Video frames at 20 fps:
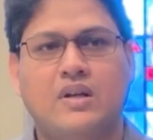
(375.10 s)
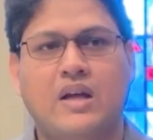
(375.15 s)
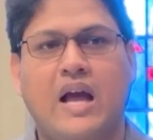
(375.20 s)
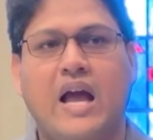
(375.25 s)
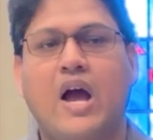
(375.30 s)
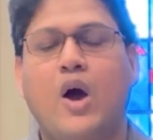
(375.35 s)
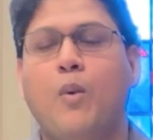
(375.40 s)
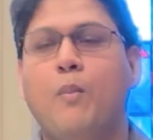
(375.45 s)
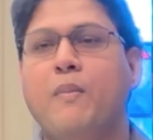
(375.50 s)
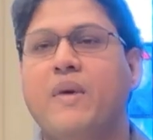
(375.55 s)
I
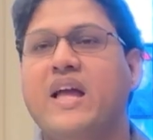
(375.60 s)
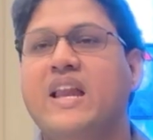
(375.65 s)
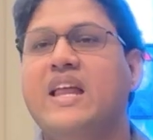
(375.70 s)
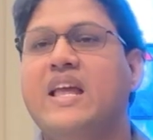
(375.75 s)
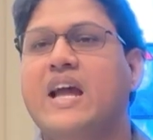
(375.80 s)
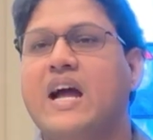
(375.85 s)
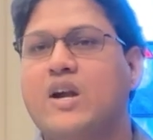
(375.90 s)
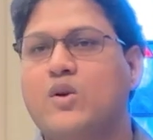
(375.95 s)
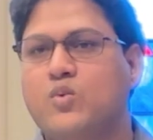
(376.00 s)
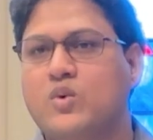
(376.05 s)
have
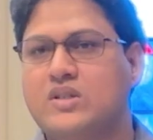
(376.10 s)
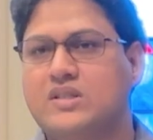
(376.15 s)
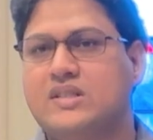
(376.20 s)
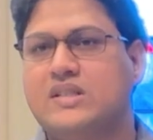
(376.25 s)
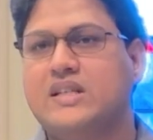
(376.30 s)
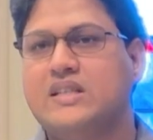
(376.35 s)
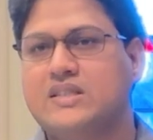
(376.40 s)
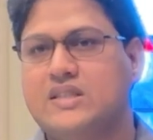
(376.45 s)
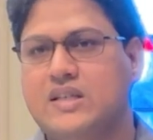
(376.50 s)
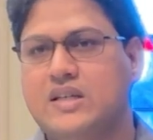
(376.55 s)
many
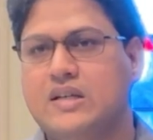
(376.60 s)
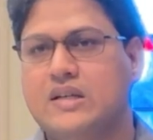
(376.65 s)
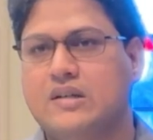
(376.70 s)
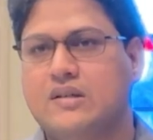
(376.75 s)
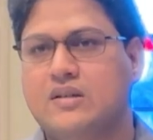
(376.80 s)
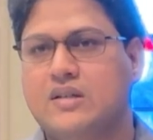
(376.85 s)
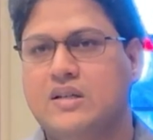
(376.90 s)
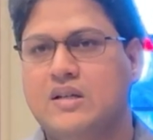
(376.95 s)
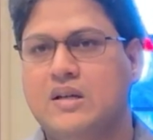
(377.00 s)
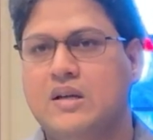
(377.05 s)
adversaries here.
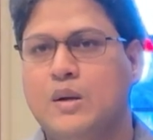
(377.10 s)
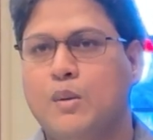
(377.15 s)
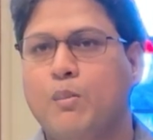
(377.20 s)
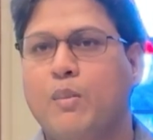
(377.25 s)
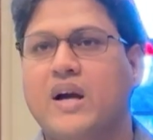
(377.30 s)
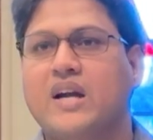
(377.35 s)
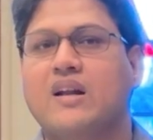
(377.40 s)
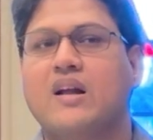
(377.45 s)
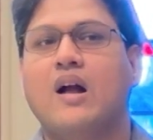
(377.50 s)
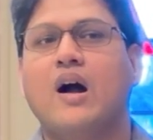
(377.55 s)

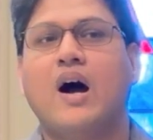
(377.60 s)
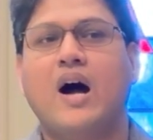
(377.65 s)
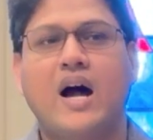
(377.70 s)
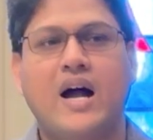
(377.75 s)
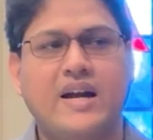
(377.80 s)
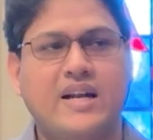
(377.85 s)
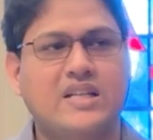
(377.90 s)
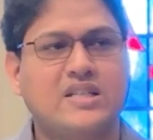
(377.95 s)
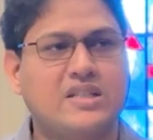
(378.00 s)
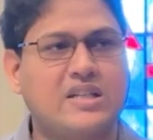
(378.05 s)
But
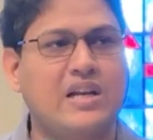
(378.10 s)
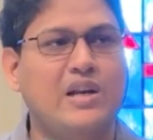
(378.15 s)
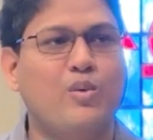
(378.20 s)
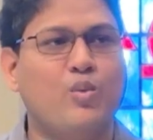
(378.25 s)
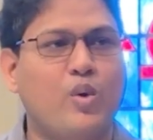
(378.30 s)
God is still